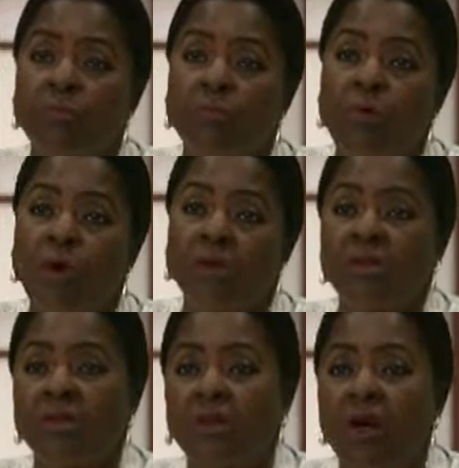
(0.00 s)
brought to
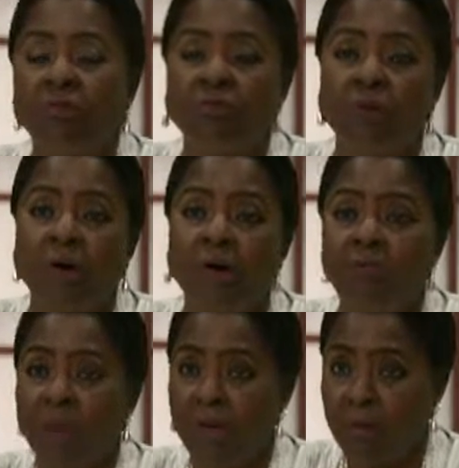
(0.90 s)
the culture of
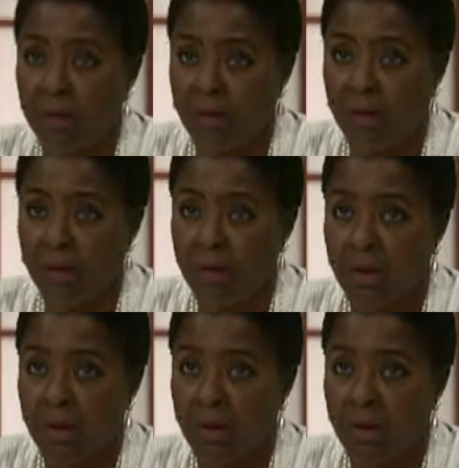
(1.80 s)
America,